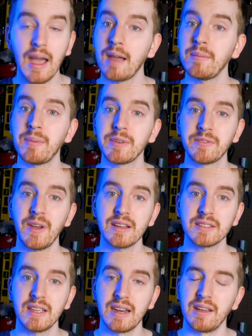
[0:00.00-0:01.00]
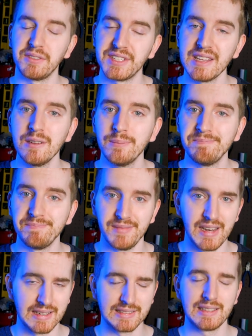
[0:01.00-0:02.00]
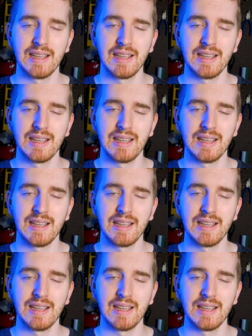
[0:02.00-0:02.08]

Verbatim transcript: I'm EposVox, and I'll see you next